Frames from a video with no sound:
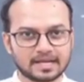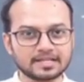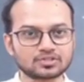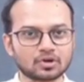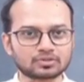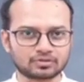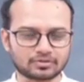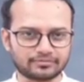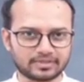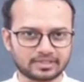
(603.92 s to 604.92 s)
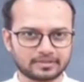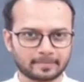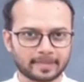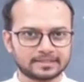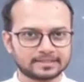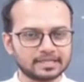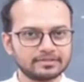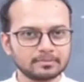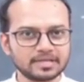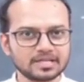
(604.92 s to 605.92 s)
That is autotrophic. The
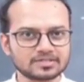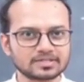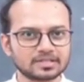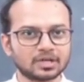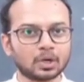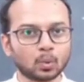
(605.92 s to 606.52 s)
living beings